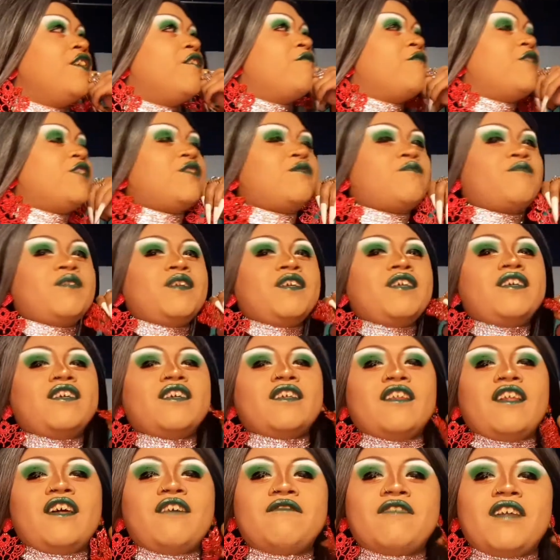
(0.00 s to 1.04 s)
which we
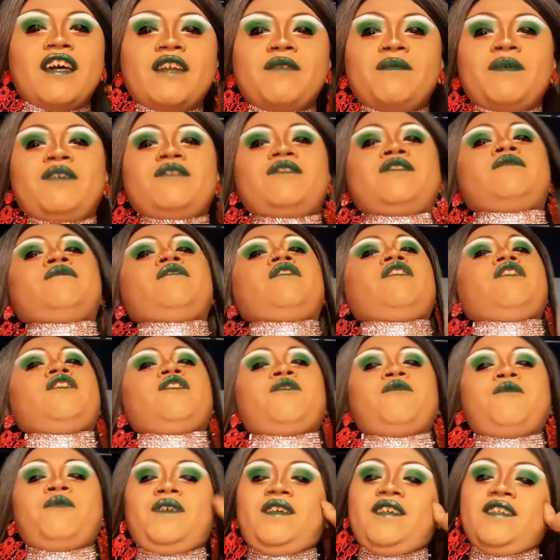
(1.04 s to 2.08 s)
love that about our
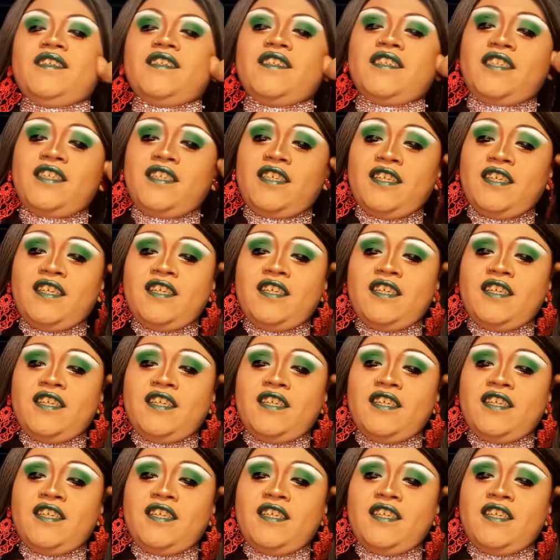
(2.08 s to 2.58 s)
queens.